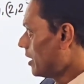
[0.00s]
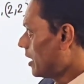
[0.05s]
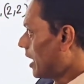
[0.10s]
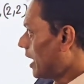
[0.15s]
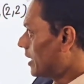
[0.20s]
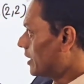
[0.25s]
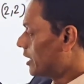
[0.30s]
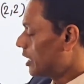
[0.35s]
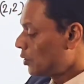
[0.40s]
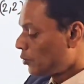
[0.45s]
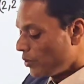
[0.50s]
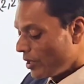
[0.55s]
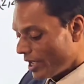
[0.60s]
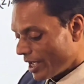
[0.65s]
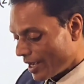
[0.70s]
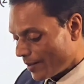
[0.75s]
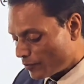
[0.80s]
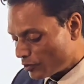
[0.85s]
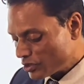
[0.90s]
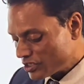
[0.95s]
And then we
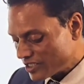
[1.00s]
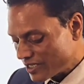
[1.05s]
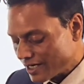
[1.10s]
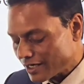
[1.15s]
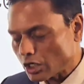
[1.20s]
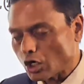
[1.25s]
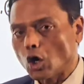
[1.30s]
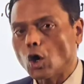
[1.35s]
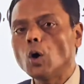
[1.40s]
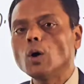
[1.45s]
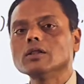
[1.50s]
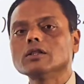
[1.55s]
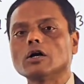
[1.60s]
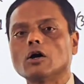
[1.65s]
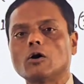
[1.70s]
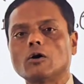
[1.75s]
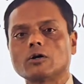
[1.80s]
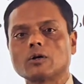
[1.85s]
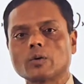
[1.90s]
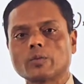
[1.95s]
have to select all the
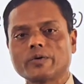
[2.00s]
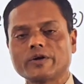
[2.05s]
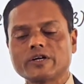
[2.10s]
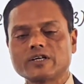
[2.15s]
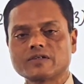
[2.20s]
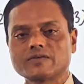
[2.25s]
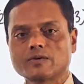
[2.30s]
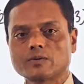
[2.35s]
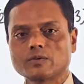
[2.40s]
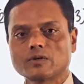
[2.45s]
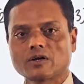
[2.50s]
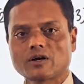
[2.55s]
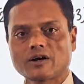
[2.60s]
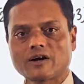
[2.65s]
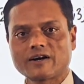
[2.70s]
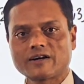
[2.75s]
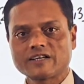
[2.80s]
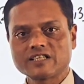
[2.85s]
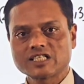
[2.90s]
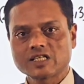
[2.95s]
order pairs from the
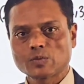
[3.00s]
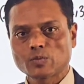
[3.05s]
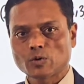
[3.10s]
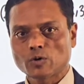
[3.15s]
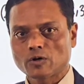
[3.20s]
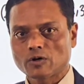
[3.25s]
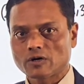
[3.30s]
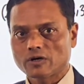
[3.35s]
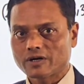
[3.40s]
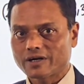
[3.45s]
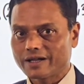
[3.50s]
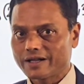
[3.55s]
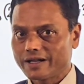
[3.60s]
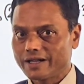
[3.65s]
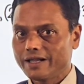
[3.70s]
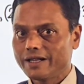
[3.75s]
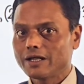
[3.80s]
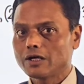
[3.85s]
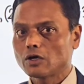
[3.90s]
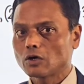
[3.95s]
Cartesian product
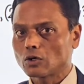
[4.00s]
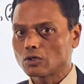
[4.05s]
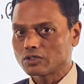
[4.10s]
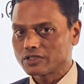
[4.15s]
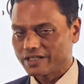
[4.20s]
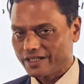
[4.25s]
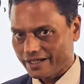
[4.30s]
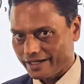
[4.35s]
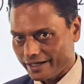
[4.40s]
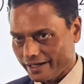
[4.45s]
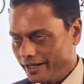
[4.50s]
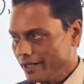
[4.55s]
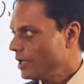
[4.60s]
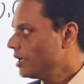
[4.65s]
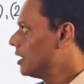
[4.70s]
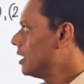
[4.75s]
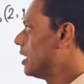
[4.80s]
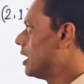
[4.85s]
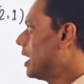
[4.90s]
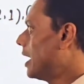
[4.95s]
A cross
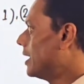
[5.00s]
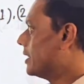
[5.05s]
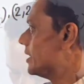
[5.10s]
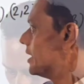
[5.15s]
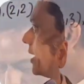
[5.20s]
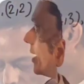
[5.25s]
A, and